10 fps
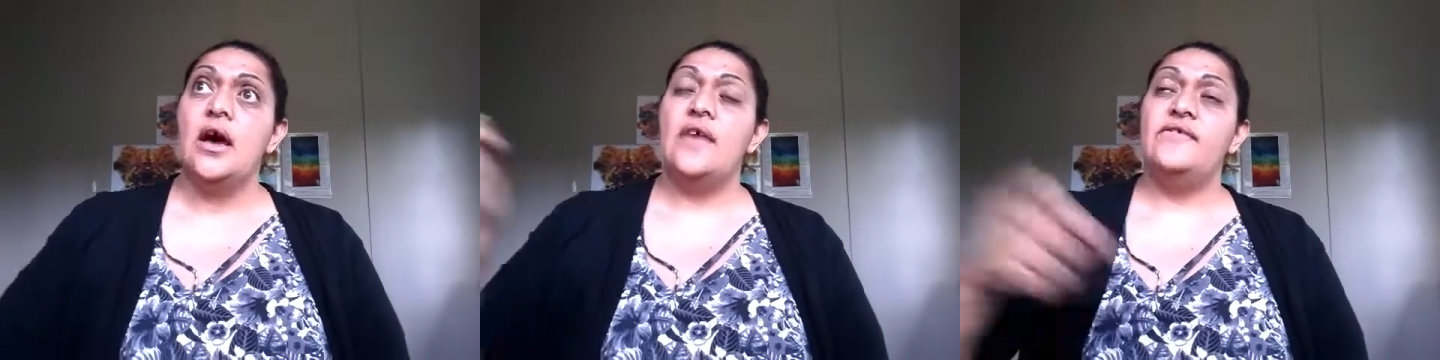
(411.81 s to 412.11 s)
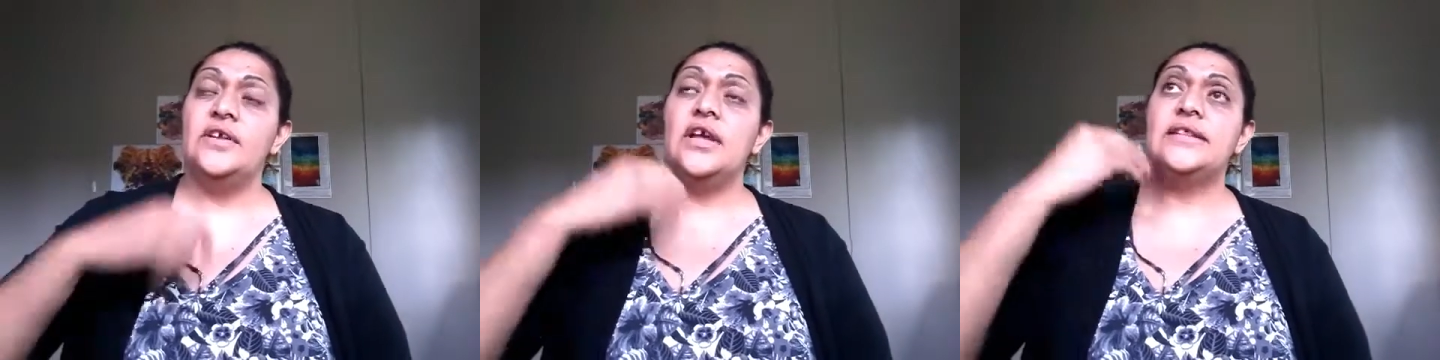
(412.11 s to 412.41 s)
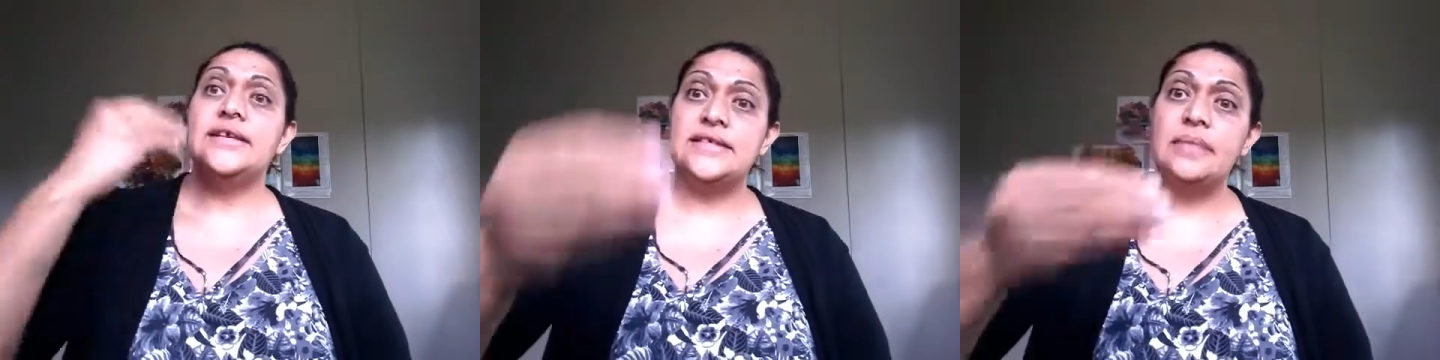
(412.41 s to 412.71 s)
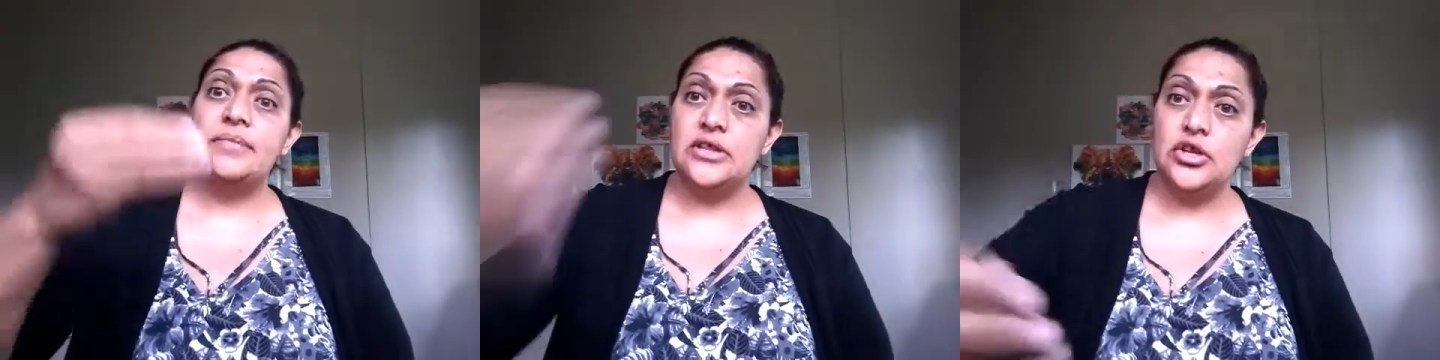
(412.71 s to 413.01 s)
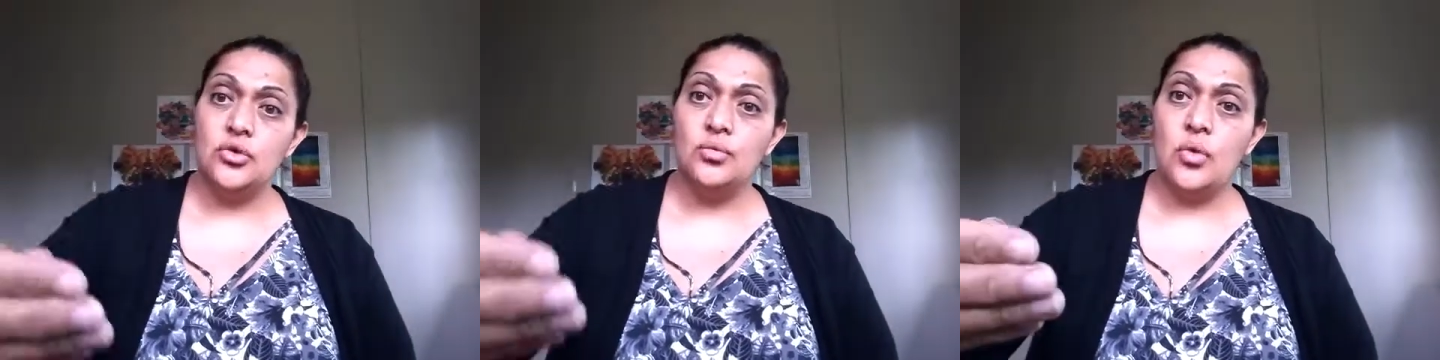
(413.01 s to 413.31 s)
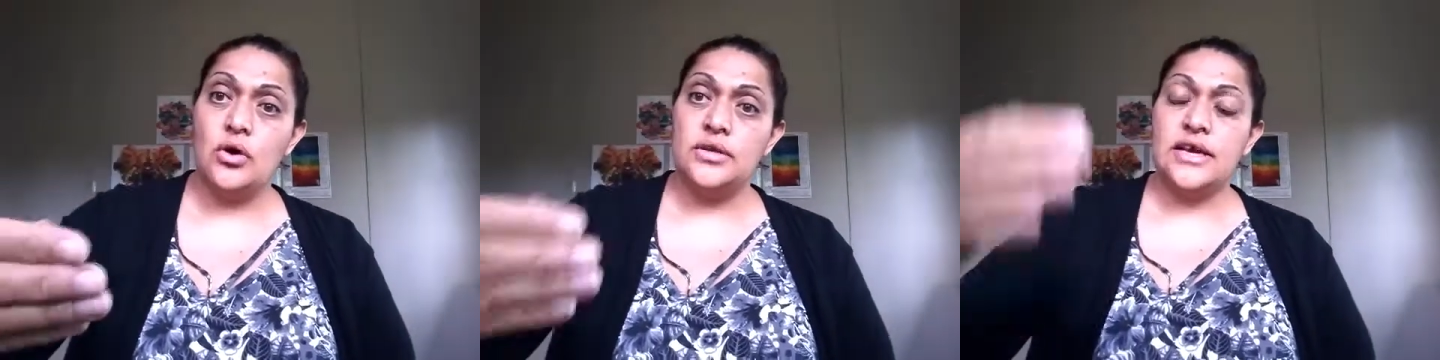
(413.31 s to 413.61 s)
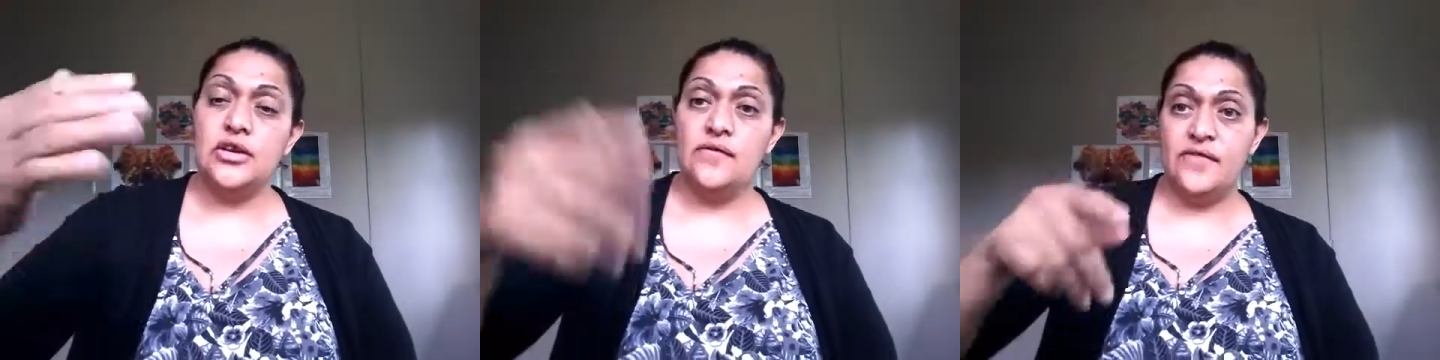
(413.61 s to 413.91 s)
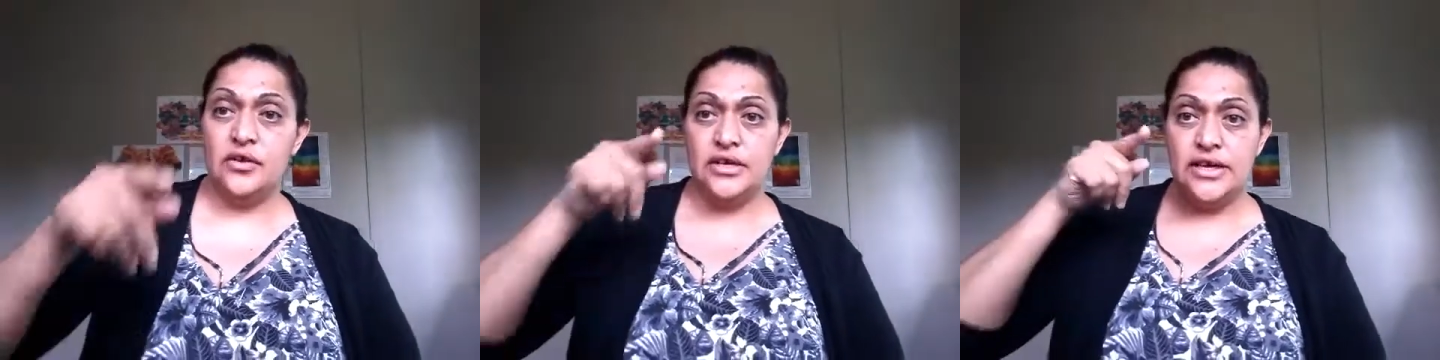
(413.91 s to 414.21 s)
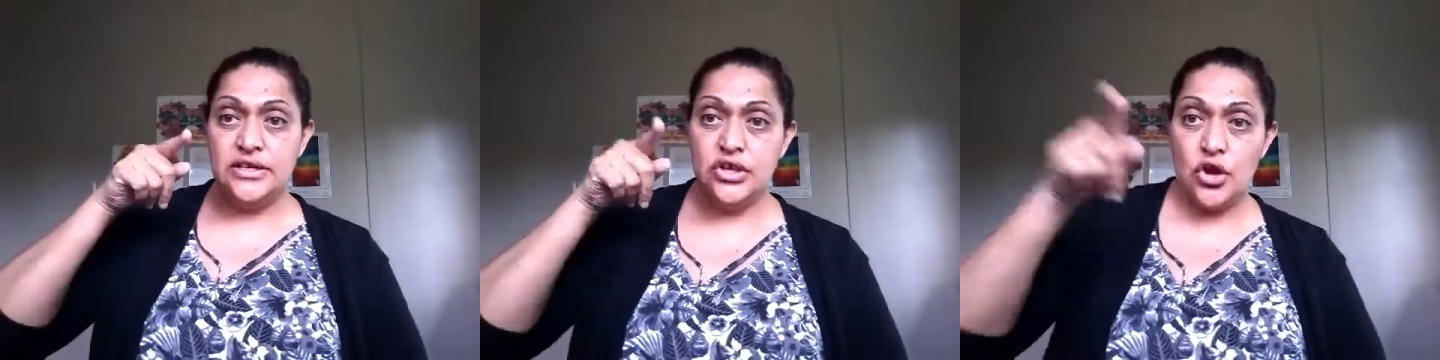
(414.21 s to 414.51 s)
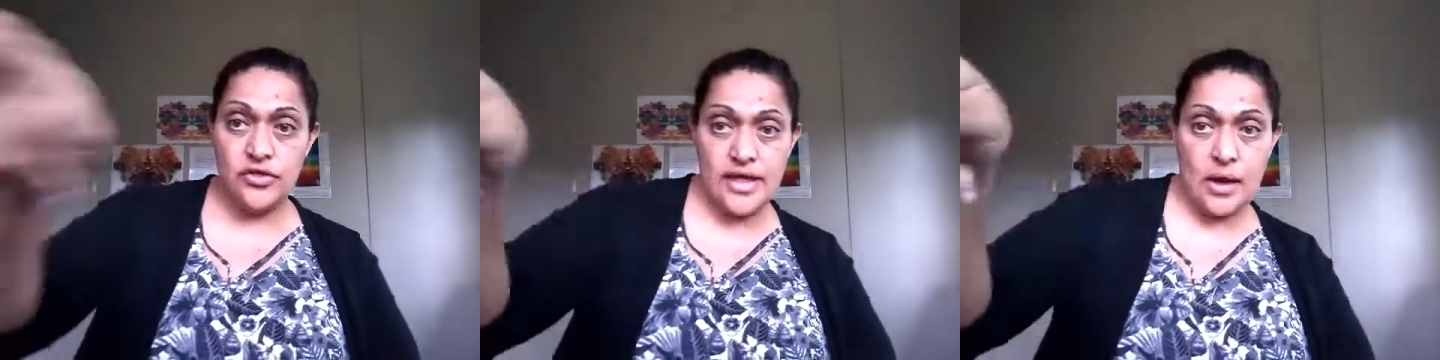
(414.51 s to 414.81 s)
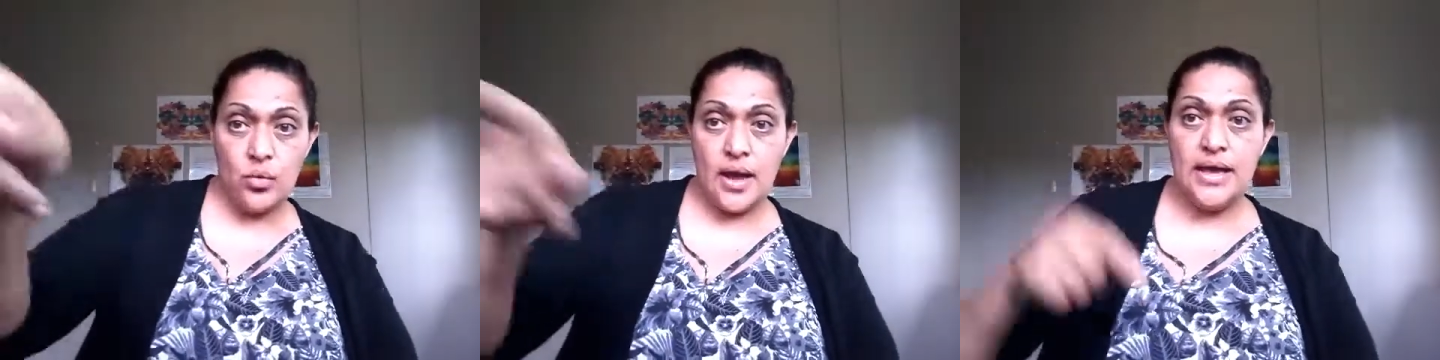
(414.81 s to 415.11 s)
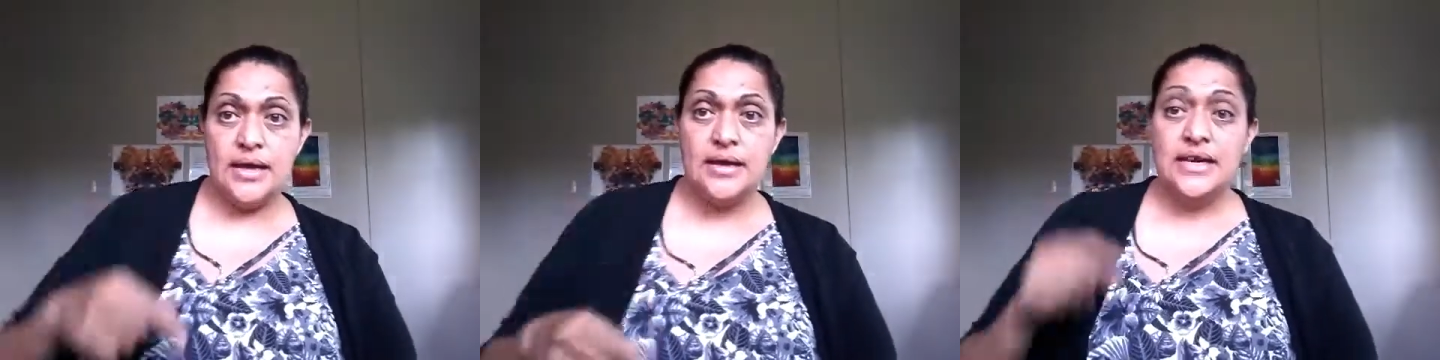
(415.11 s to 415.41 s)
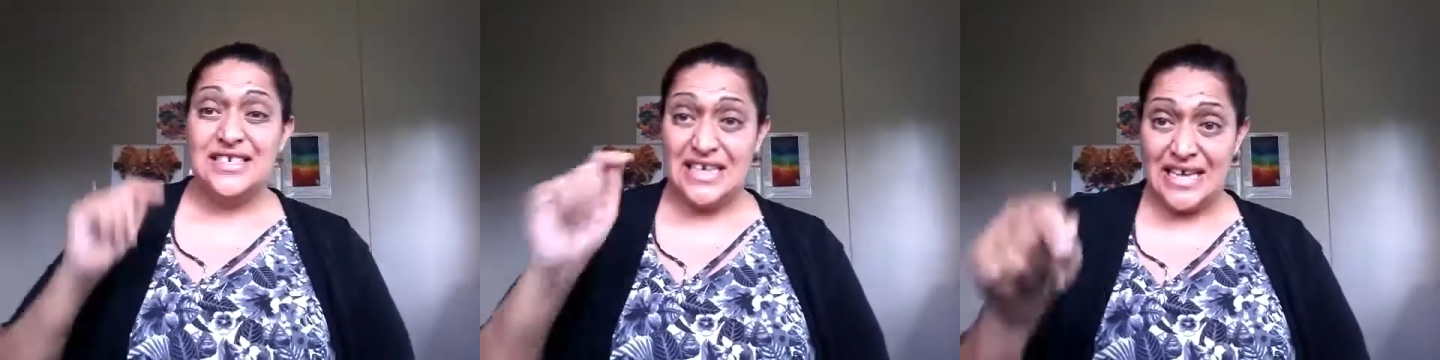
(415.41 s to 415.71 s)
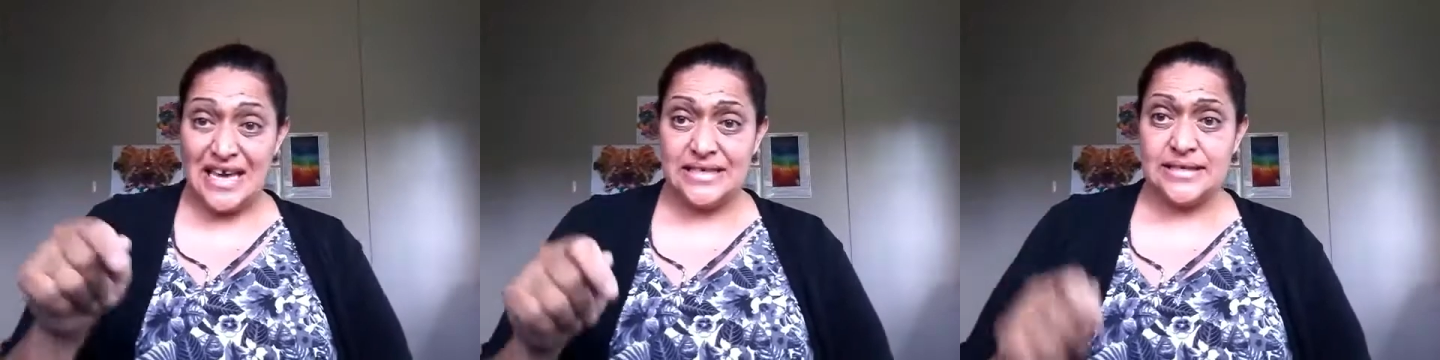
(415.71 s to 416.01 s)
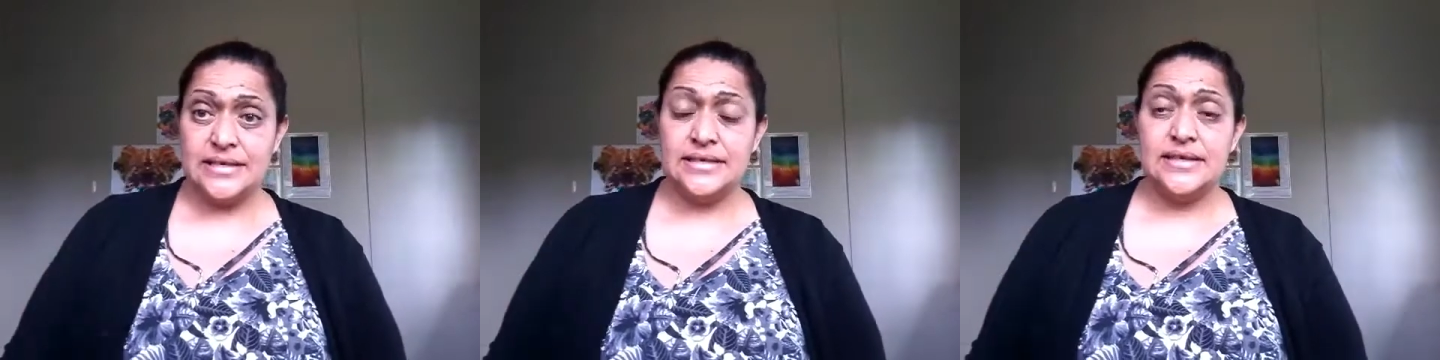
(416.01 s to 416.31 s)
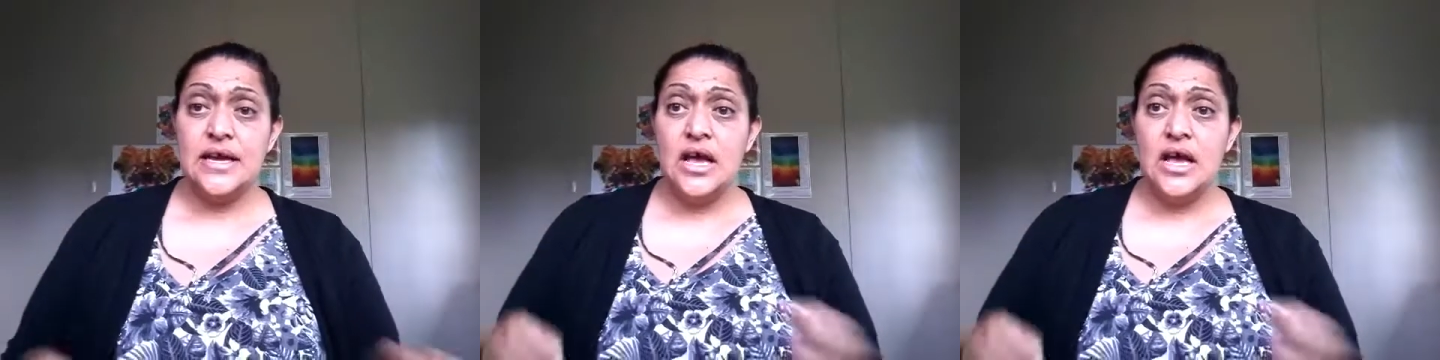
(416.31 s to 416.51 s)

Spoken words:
I feel like there's something that you want and you feel you need to go that way to get it.